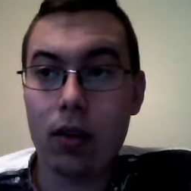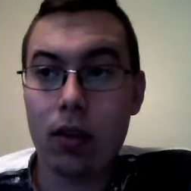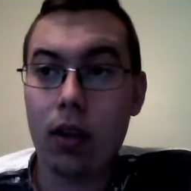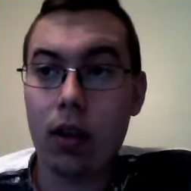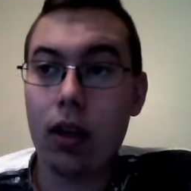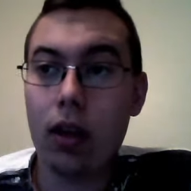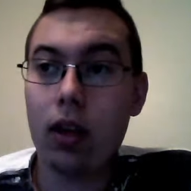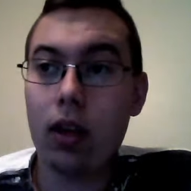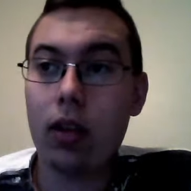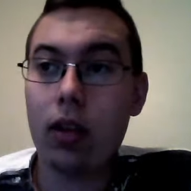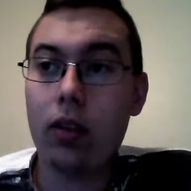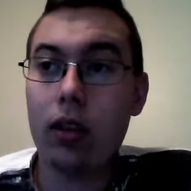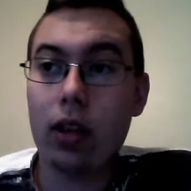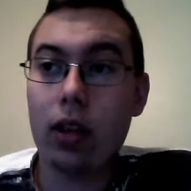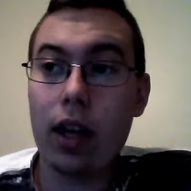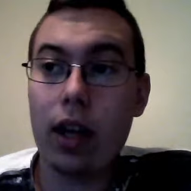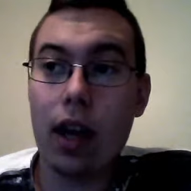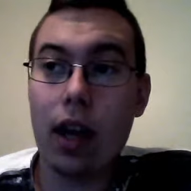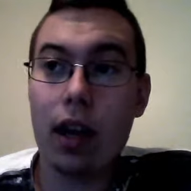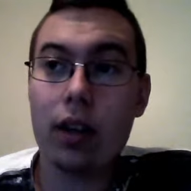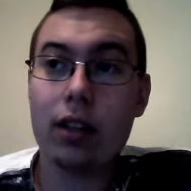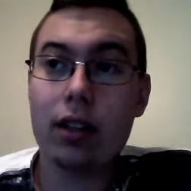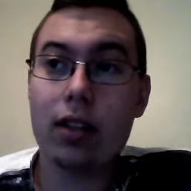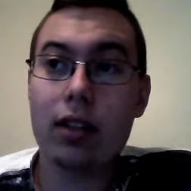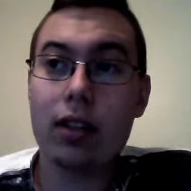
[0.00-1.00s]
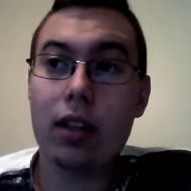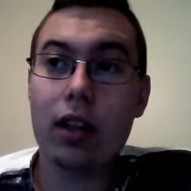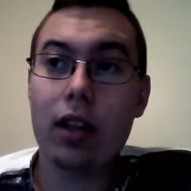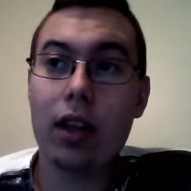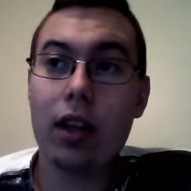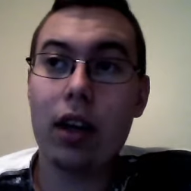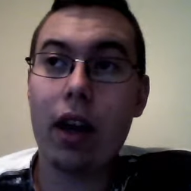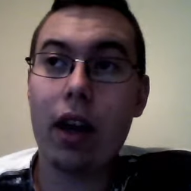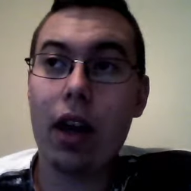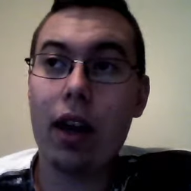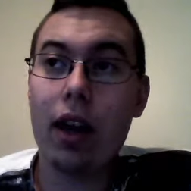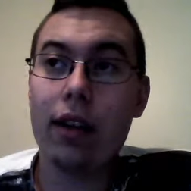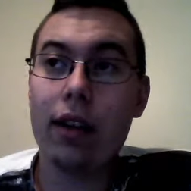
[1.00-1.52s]
uh, the gas
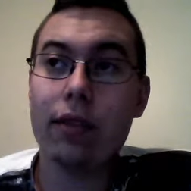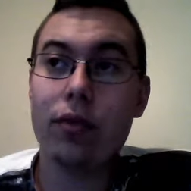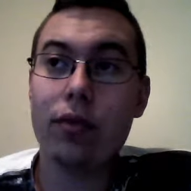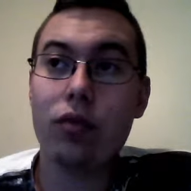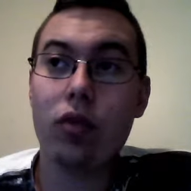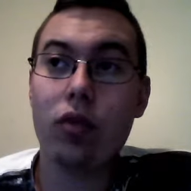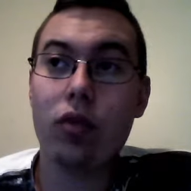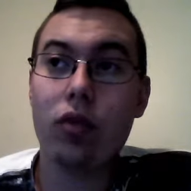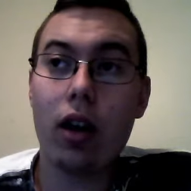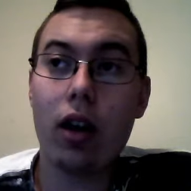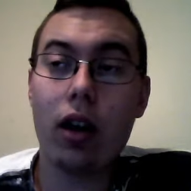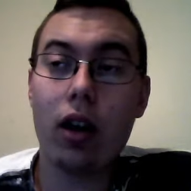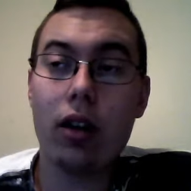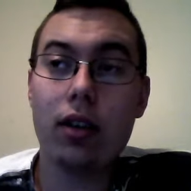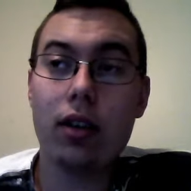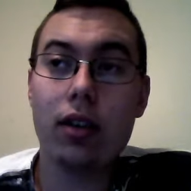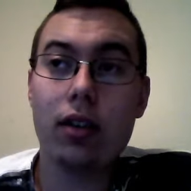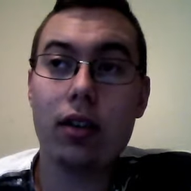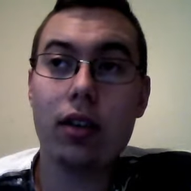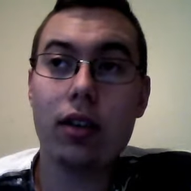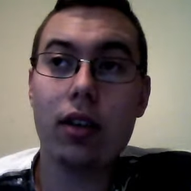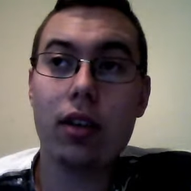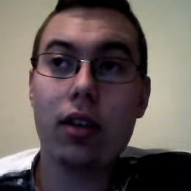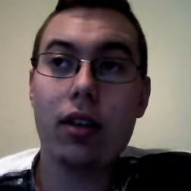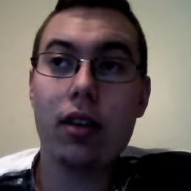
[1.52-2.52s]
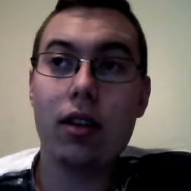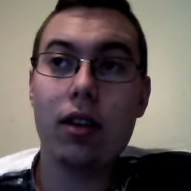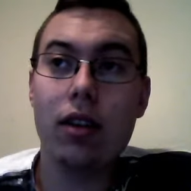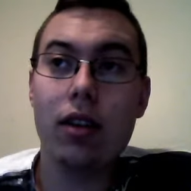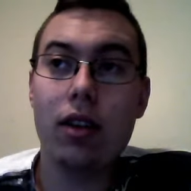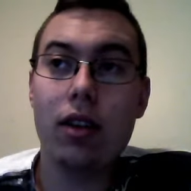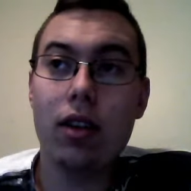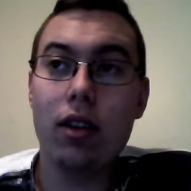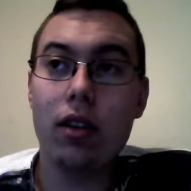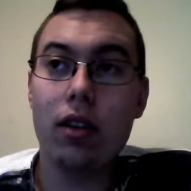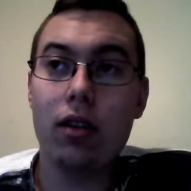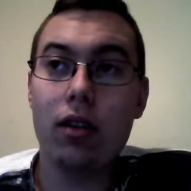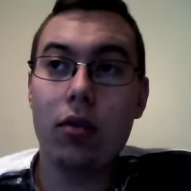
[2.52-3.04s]
thing it has rust
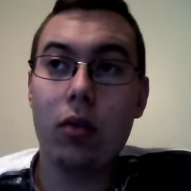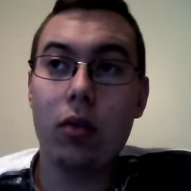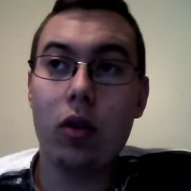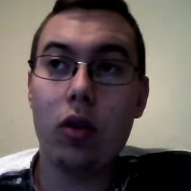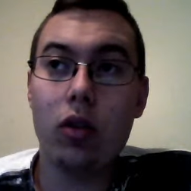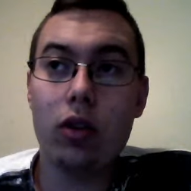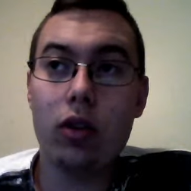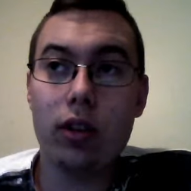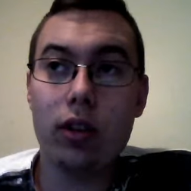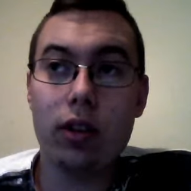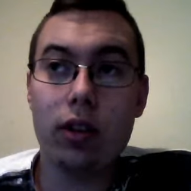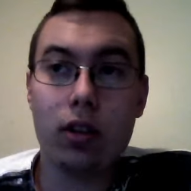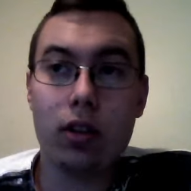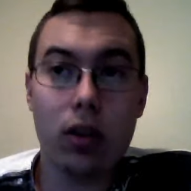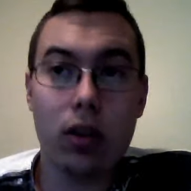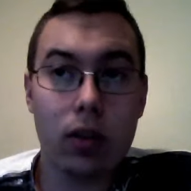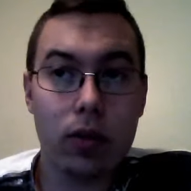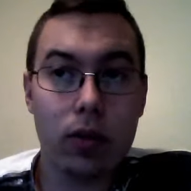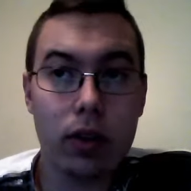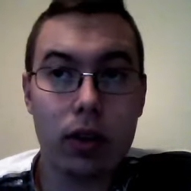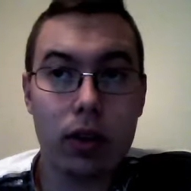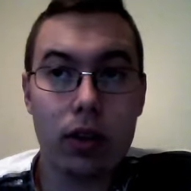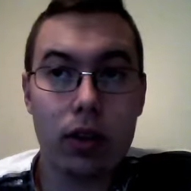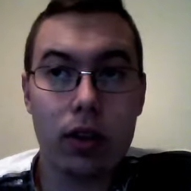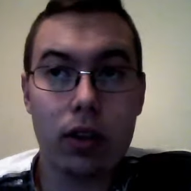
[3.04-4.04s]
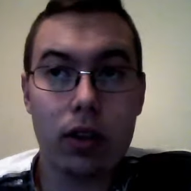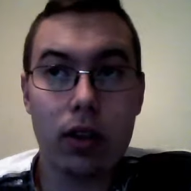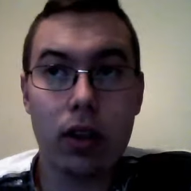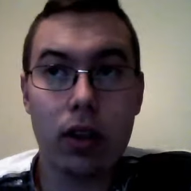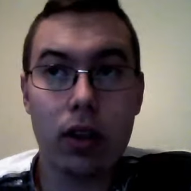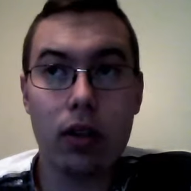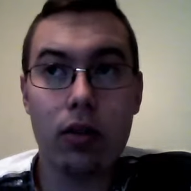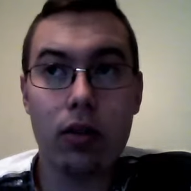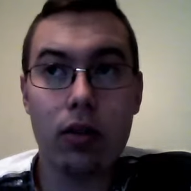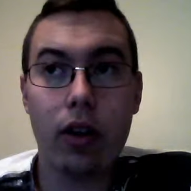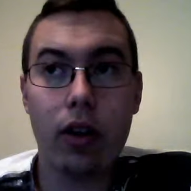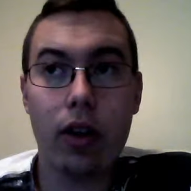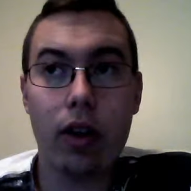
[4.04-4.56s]
mostly surface I
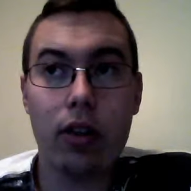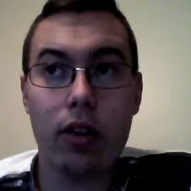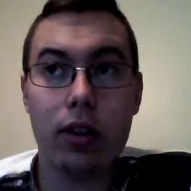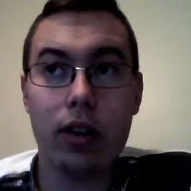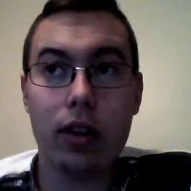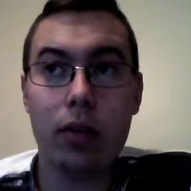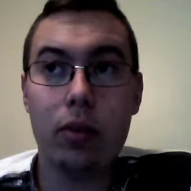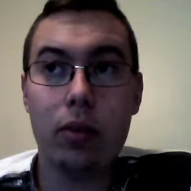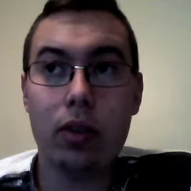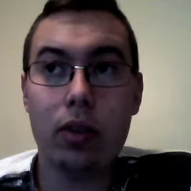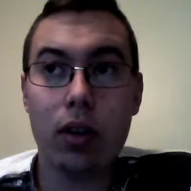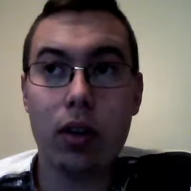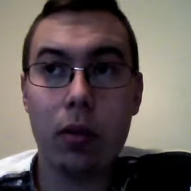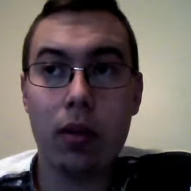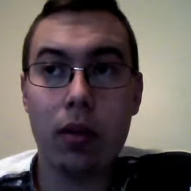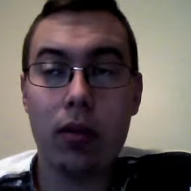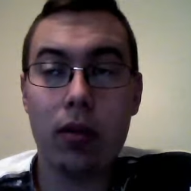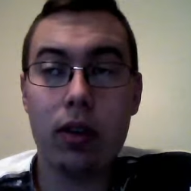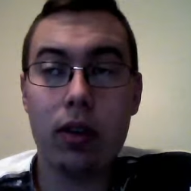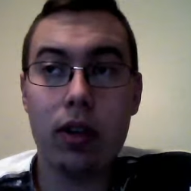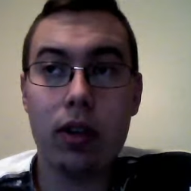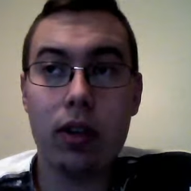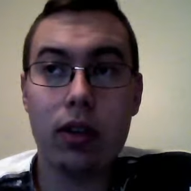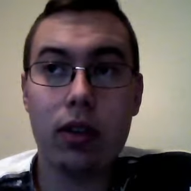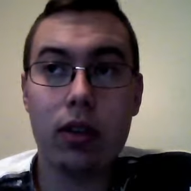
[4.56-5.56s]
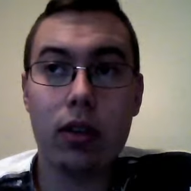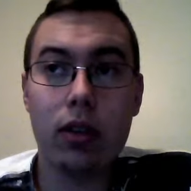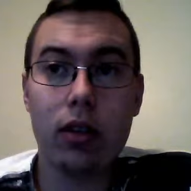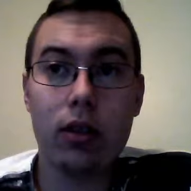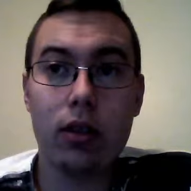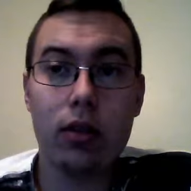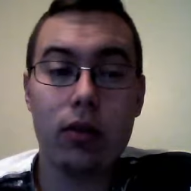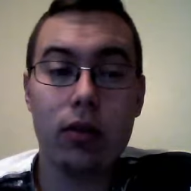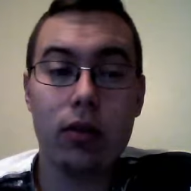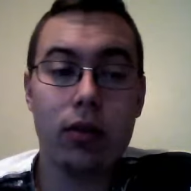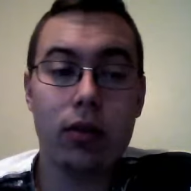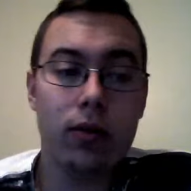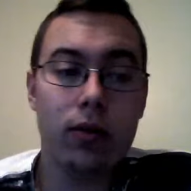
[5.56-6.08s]
don't know how deep some of it is
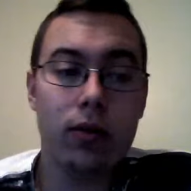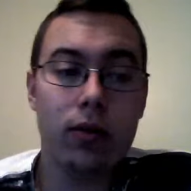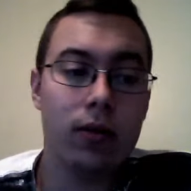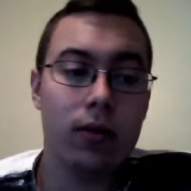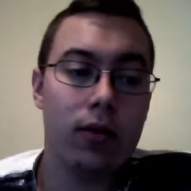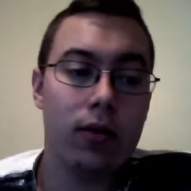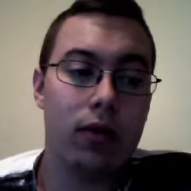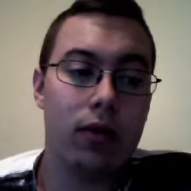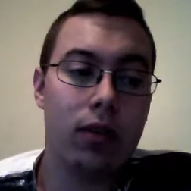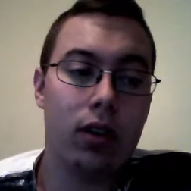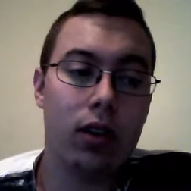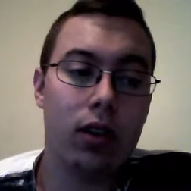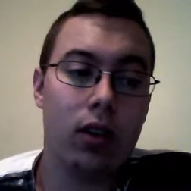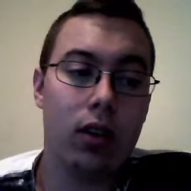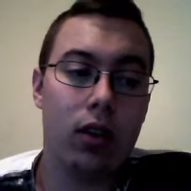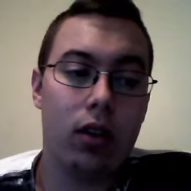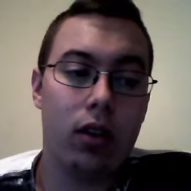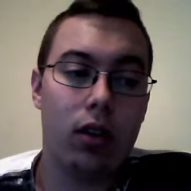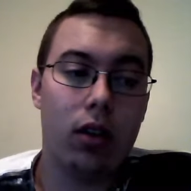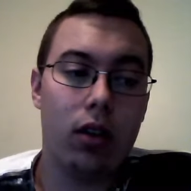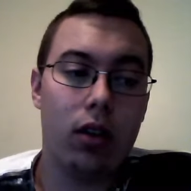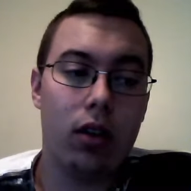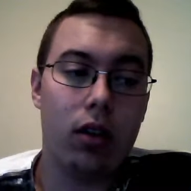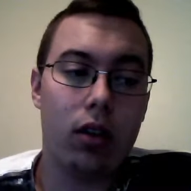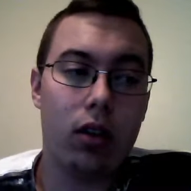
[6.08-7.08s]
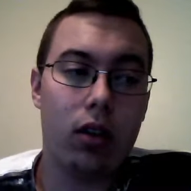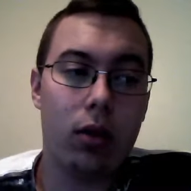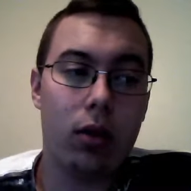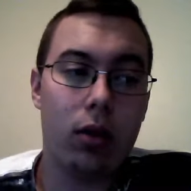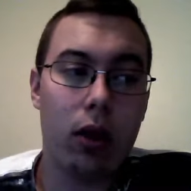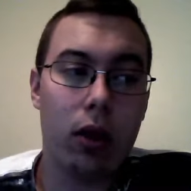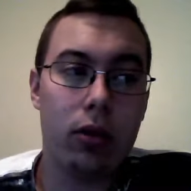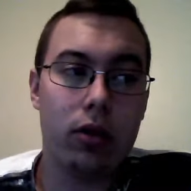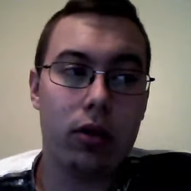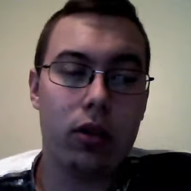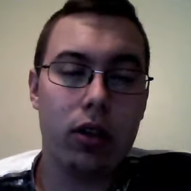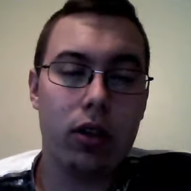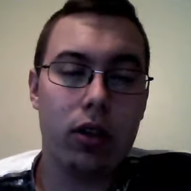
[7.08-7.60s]
though um, I
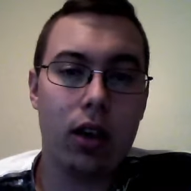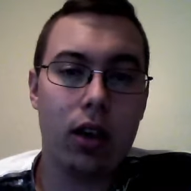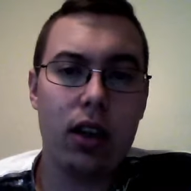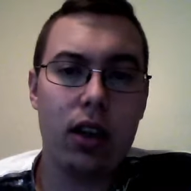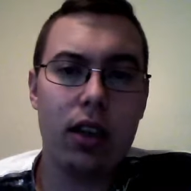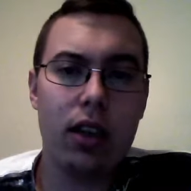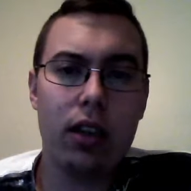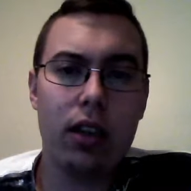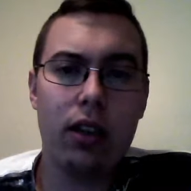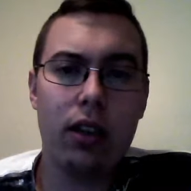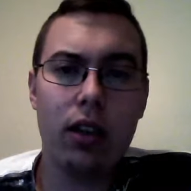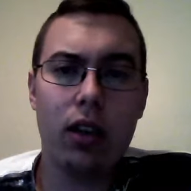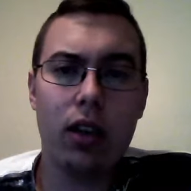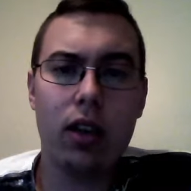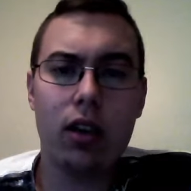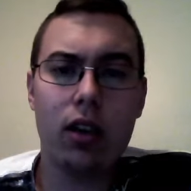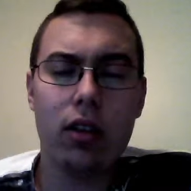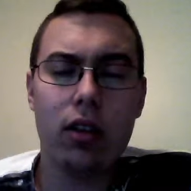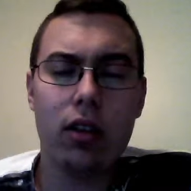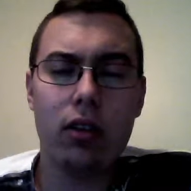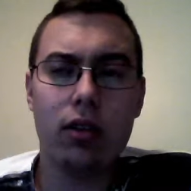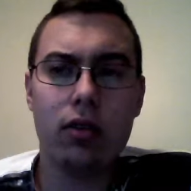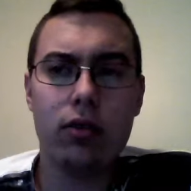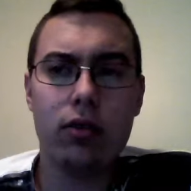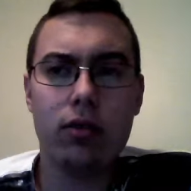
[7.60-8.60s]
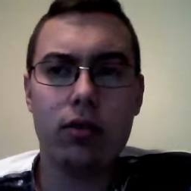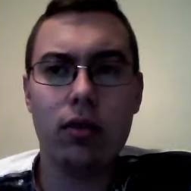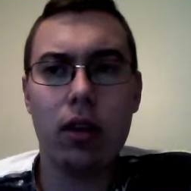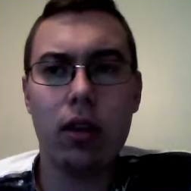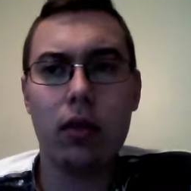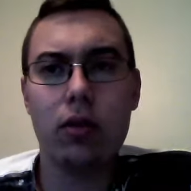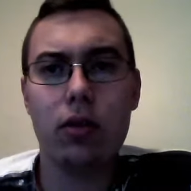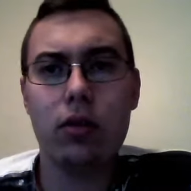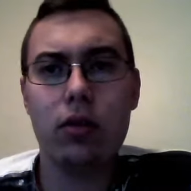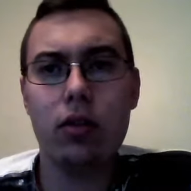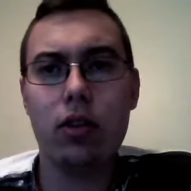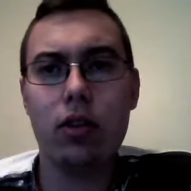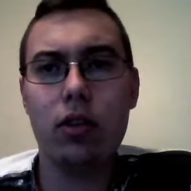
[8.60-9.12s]
was trying to get uh, I
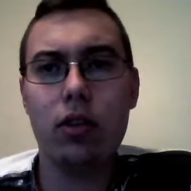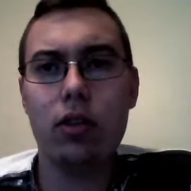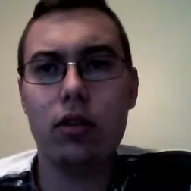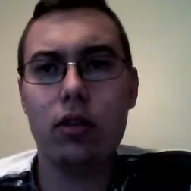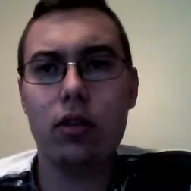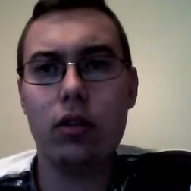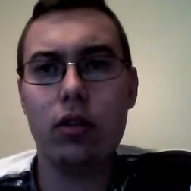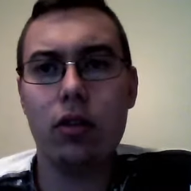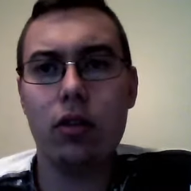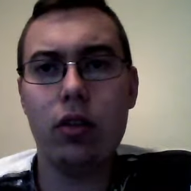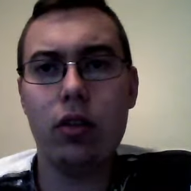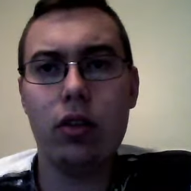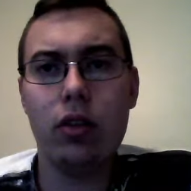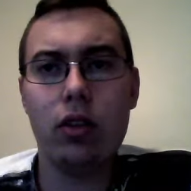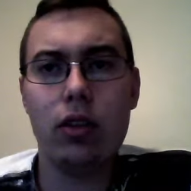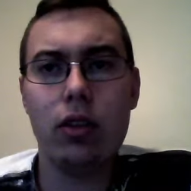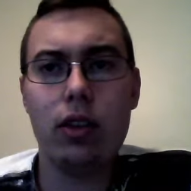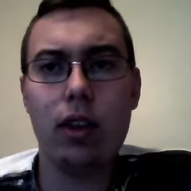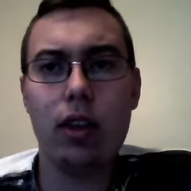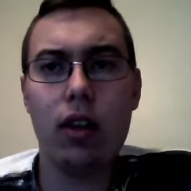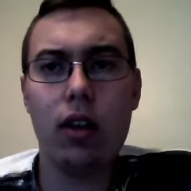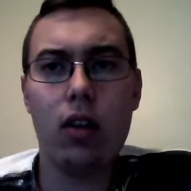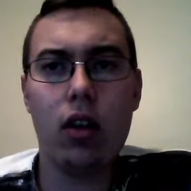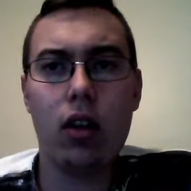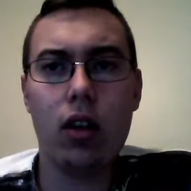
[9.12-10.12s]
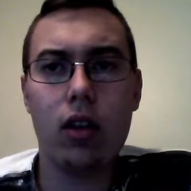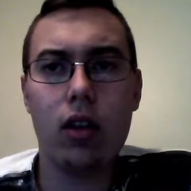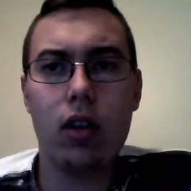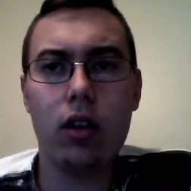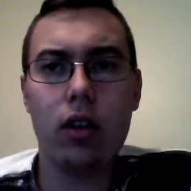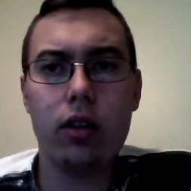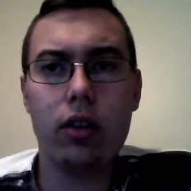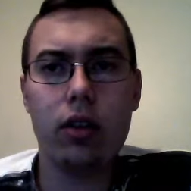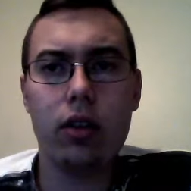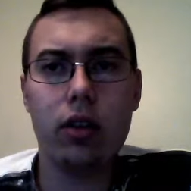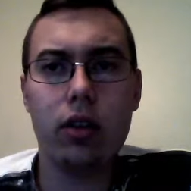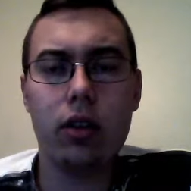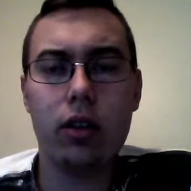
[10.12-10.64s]
was gonna do the
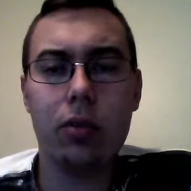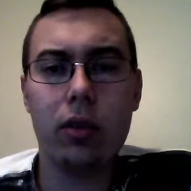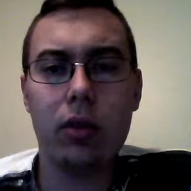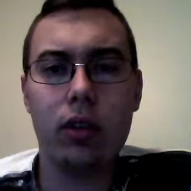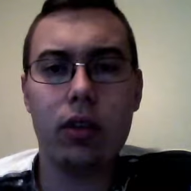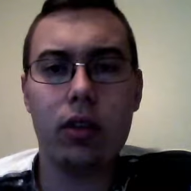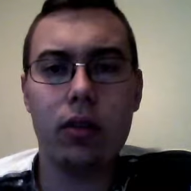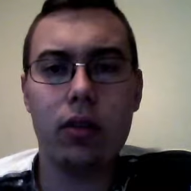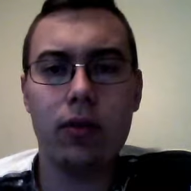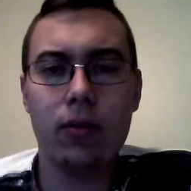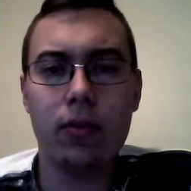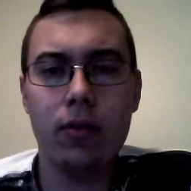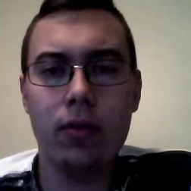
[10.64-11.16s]
CLR treatment,